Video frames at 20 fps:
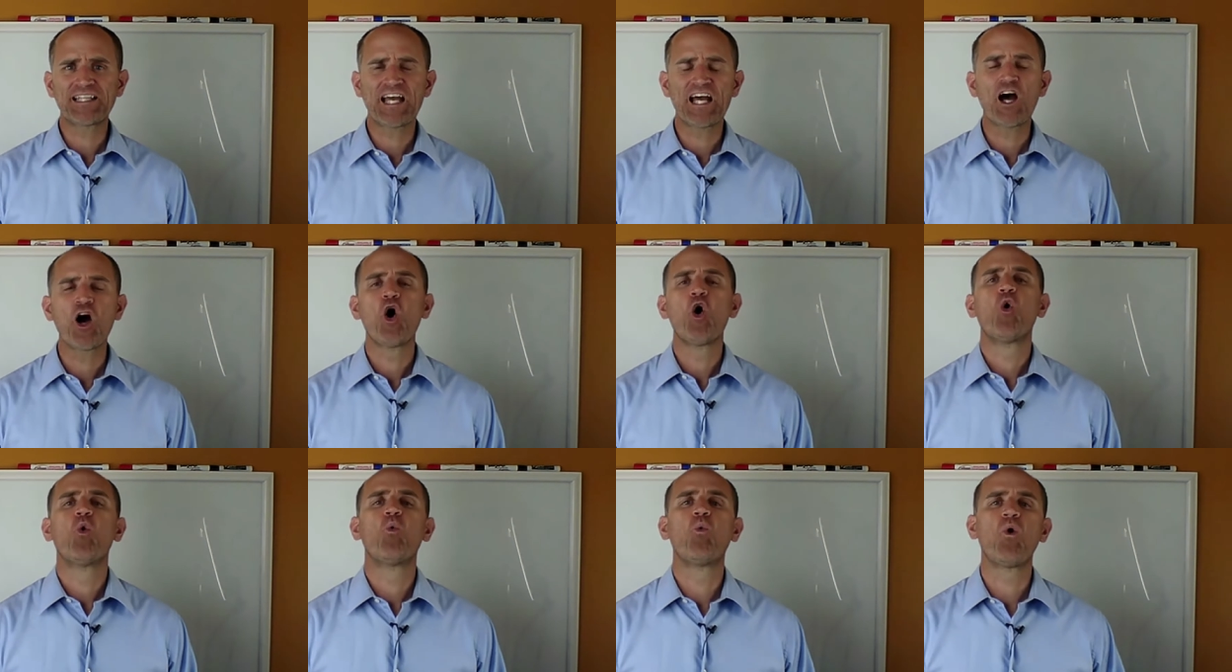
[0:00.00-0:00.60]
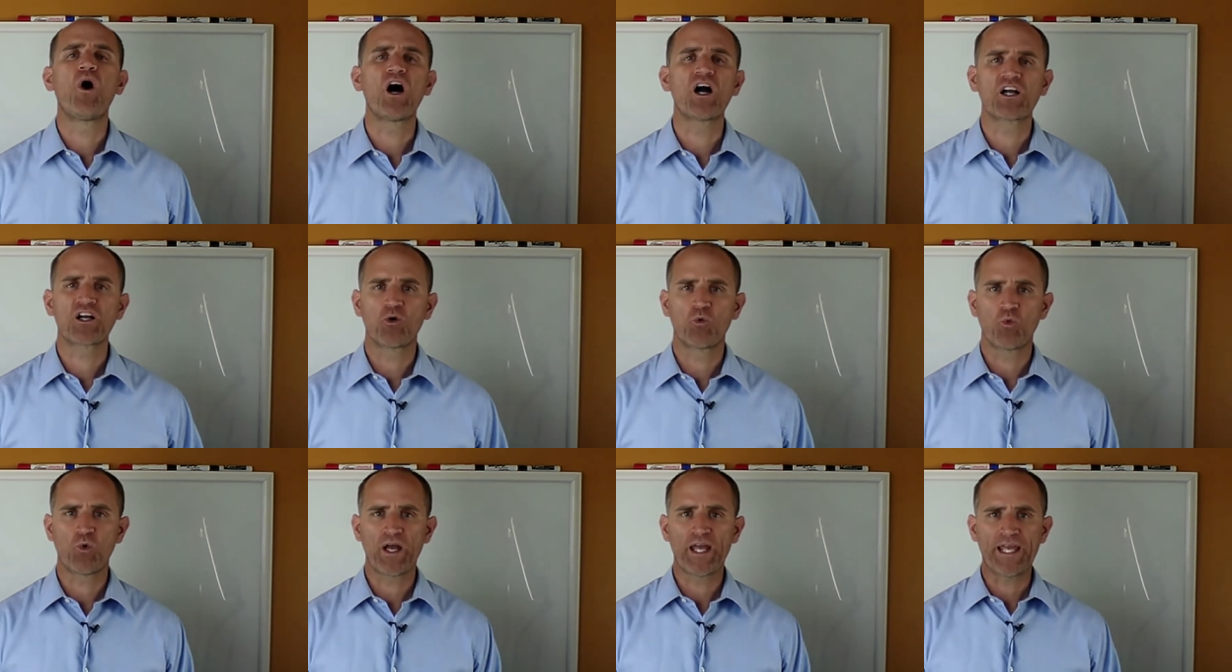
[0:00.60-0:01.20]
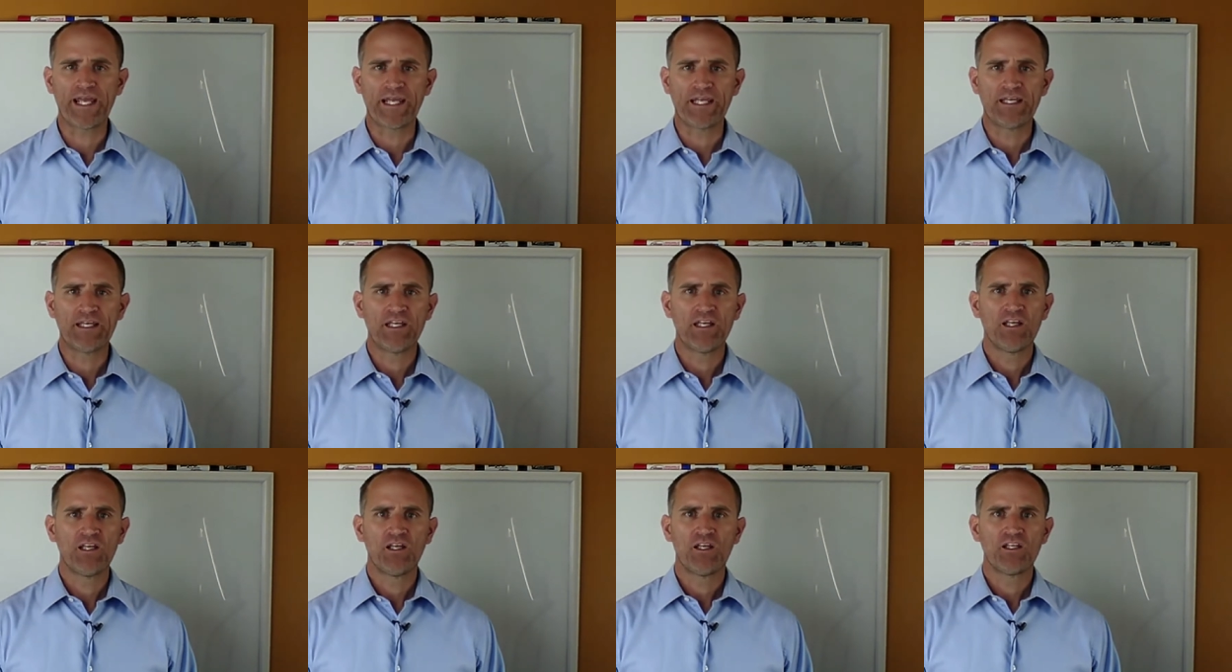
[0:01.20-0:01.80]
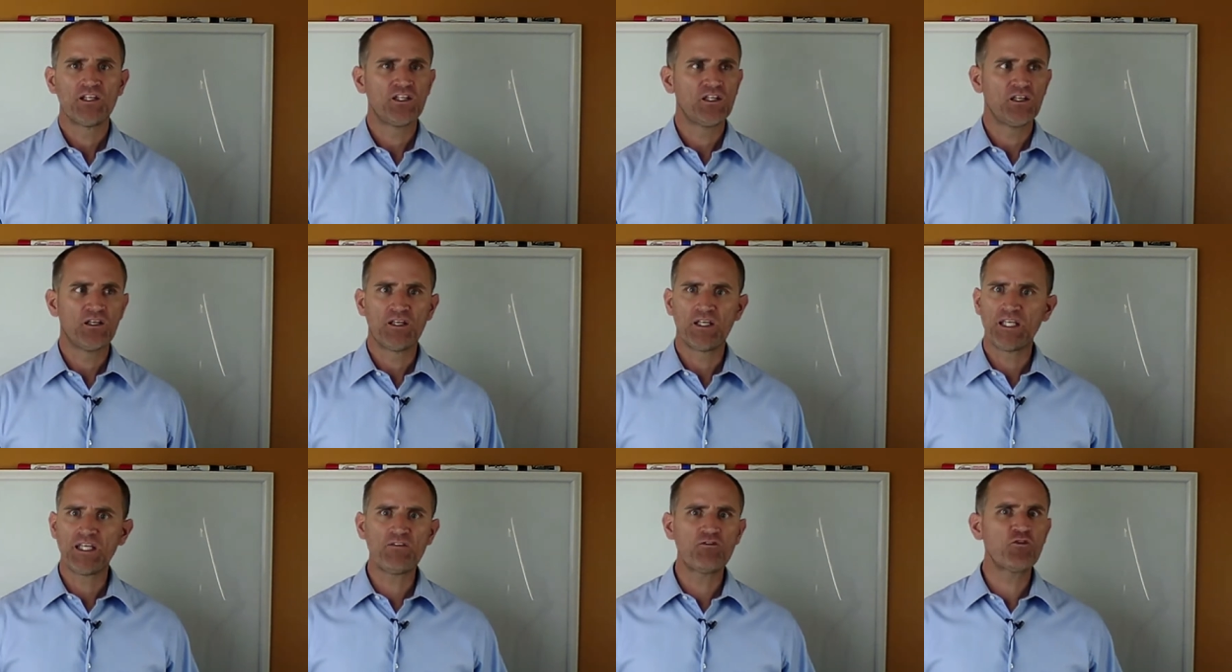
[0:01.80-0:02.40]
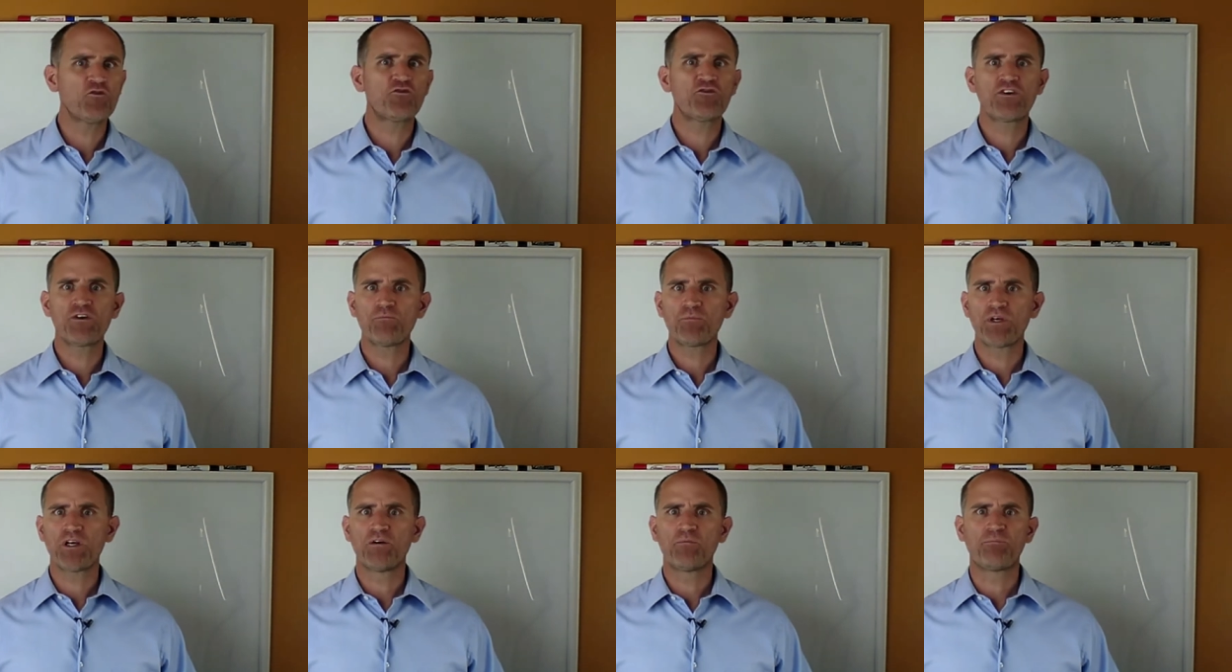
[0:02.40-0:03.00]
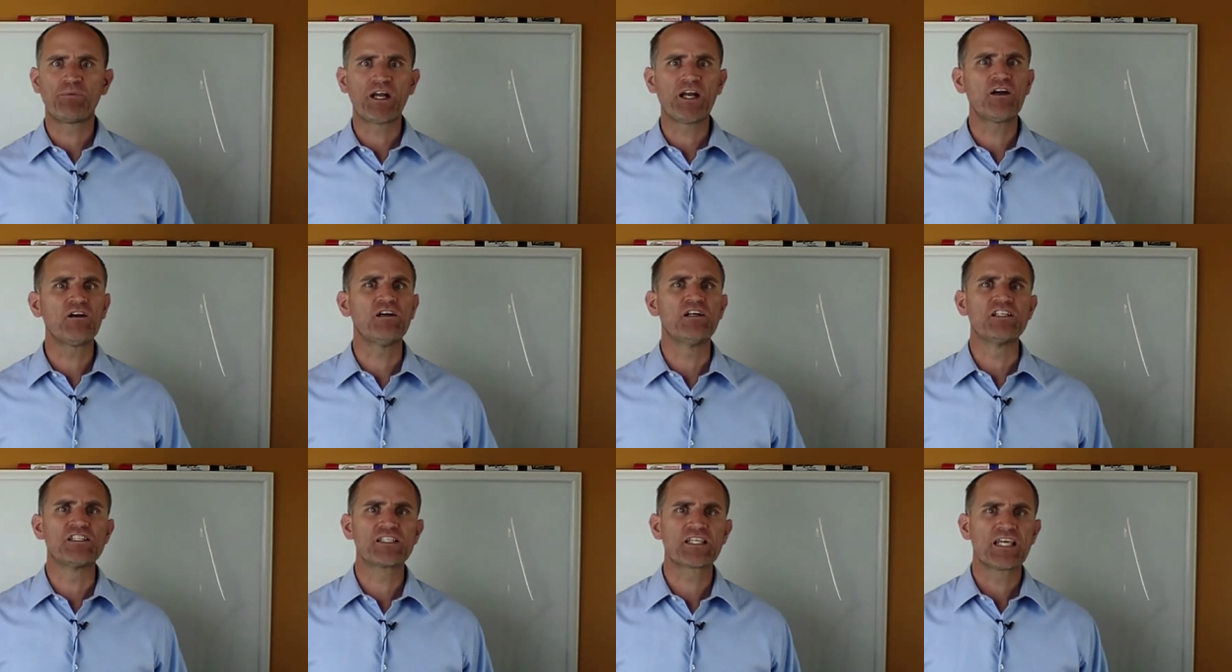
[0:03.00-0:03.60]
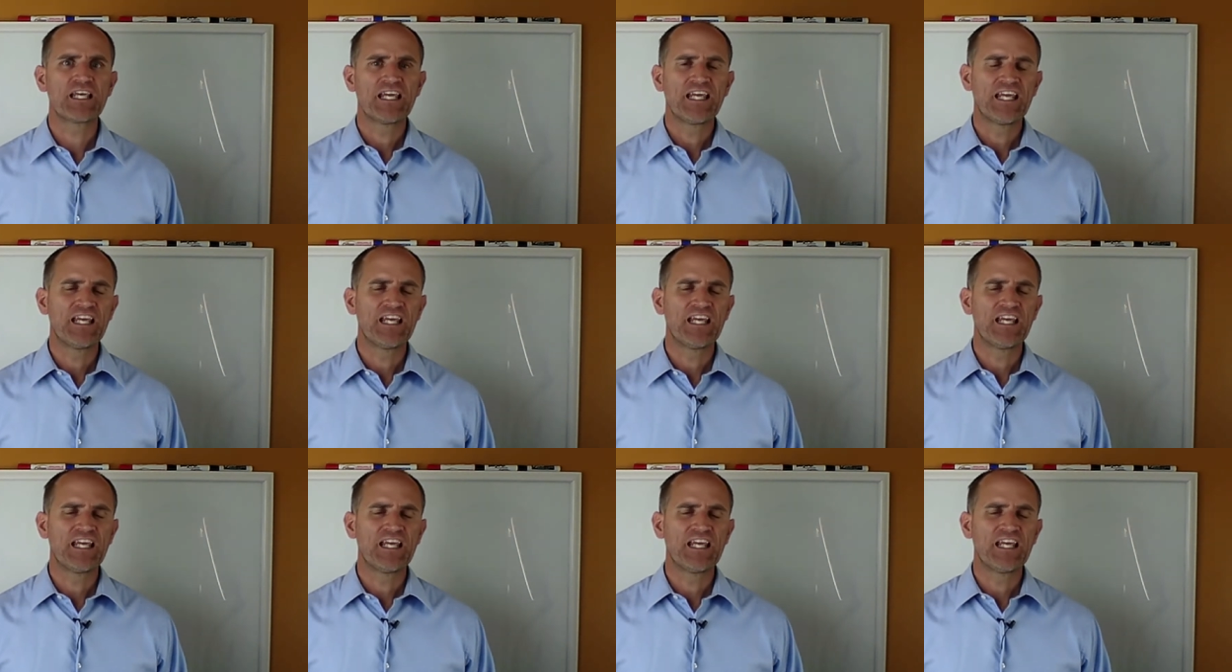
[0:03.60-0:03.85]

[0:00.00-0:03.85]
that, walk away. Even from your parents,